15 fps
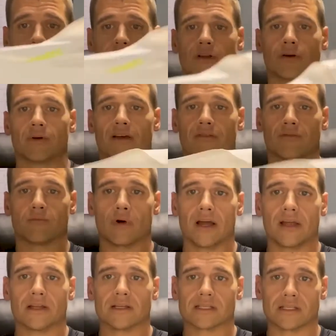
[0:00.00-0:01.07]
You know, we have
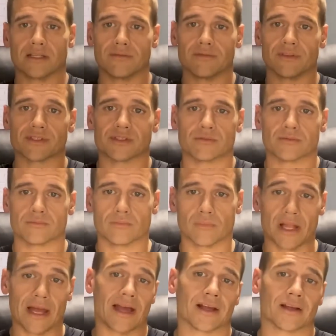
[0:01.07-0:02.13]
white, sleeveless,
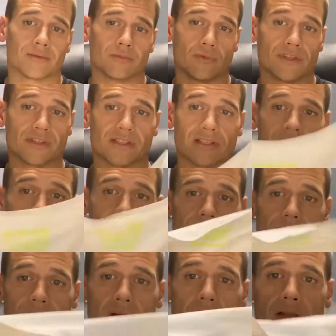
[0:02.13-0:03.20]
black, with sleeves
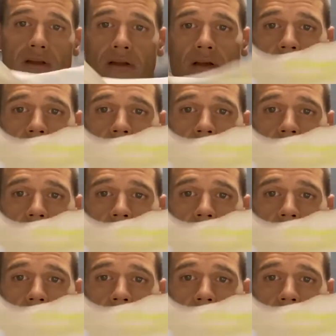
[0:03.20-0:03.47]
or not.